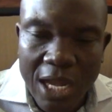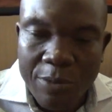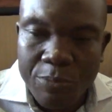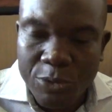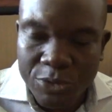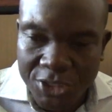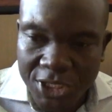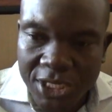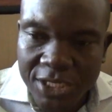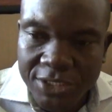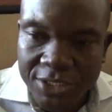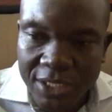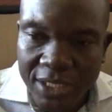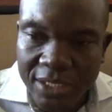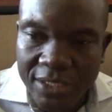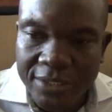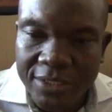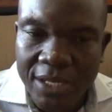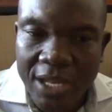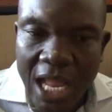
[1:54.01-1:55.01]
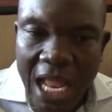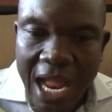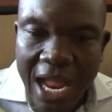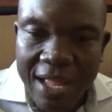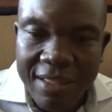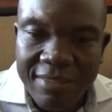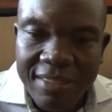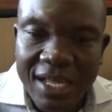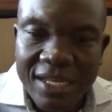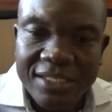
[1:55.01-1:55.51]
potentials,
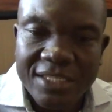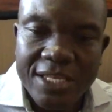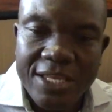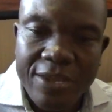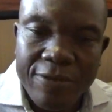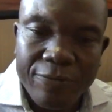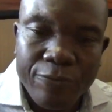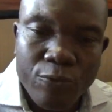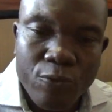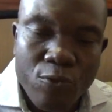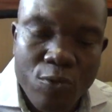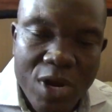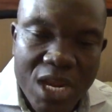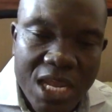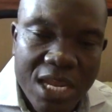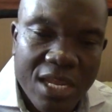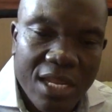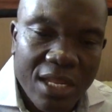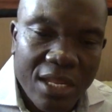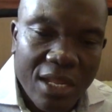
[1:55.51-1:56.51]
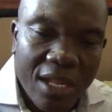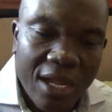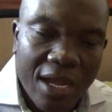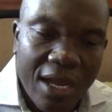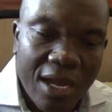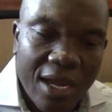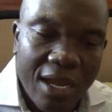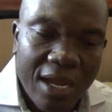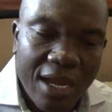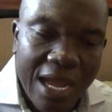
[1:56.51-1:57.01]
and that if we
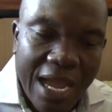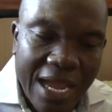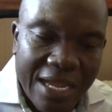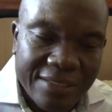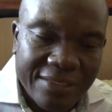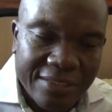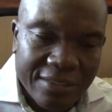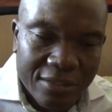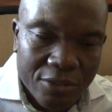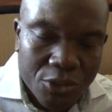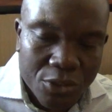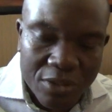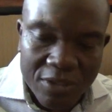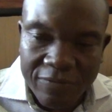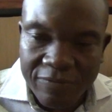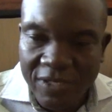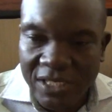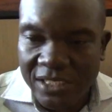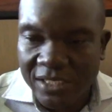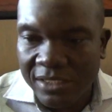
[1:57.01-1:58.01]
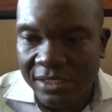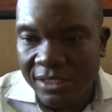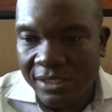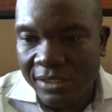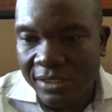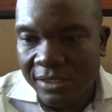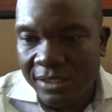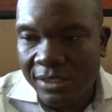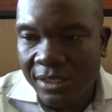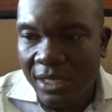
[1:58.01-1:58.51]
as
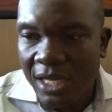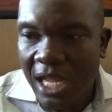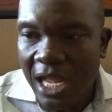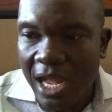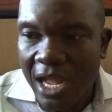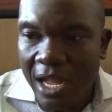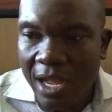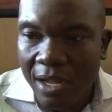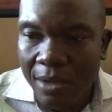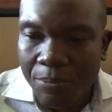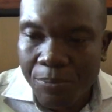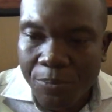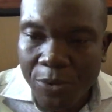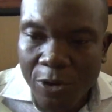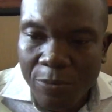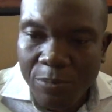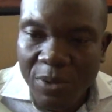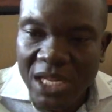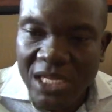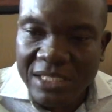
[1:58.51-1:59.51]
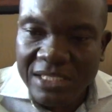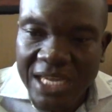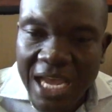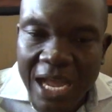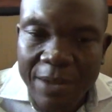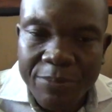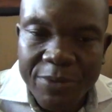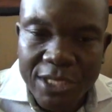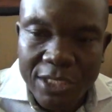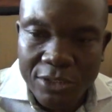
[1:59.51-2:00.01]
universities properly
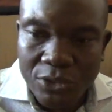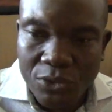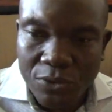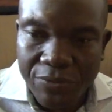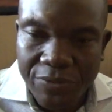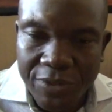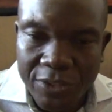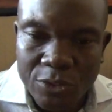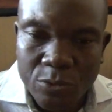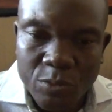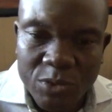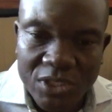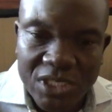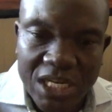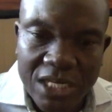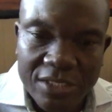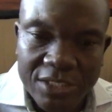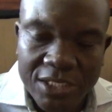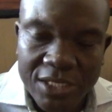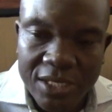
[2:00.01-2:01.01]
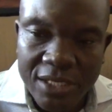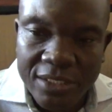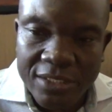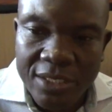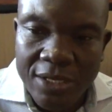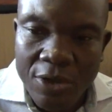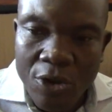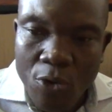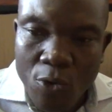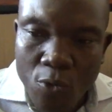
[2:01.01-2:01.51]
tap into these
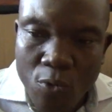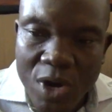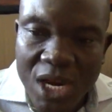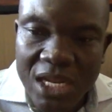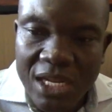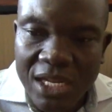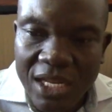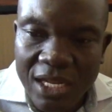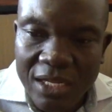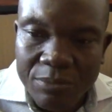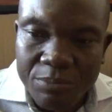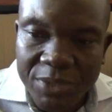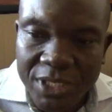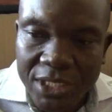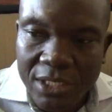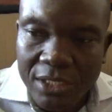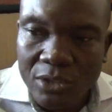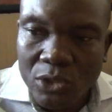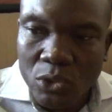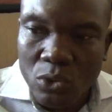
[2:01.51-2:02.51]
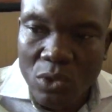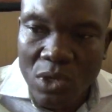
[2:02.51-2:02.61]
potentials, we can begin to